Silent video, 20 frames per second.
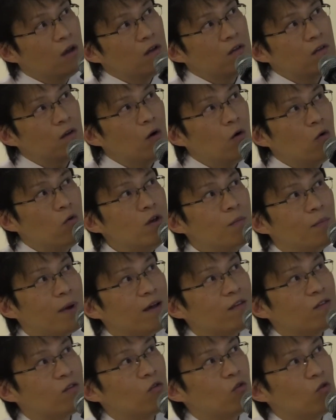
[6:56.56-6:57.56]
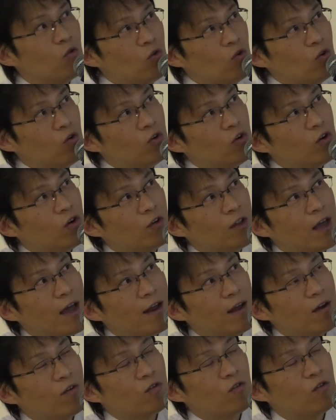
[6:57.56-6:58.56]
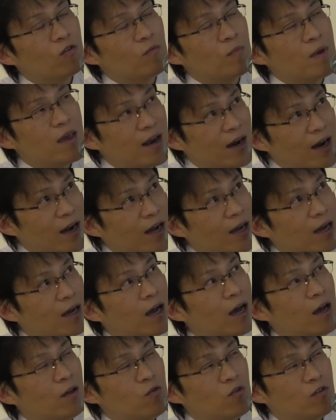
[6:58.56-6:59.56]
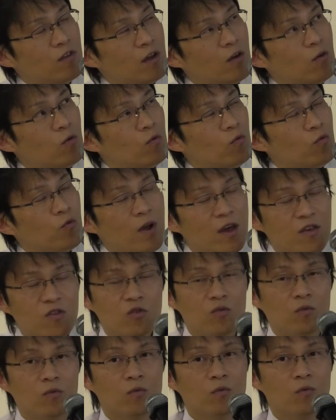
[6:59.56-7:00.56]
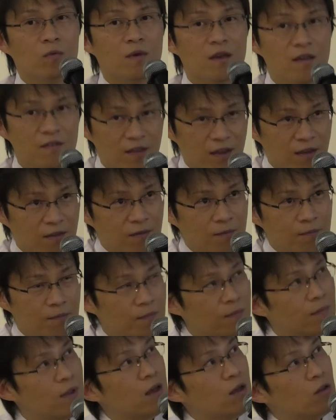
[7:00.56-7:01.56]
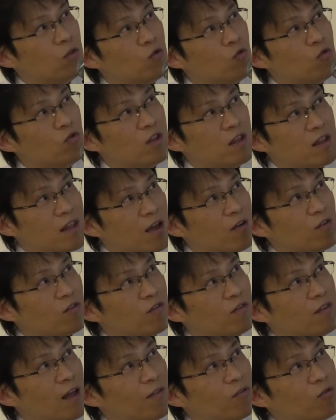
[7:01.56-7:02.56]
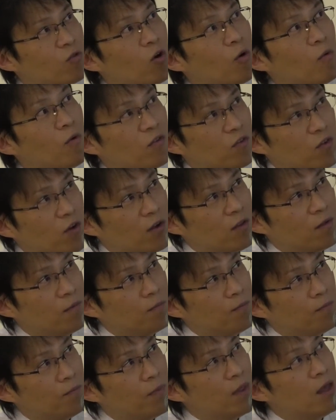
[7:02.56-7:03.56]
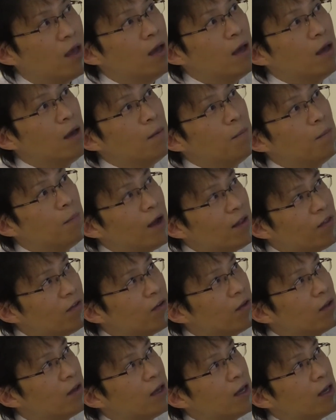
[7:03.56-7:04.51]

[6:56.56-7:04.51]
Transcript: So we must do a direct smear using fresh feces to detect the trophozoite. But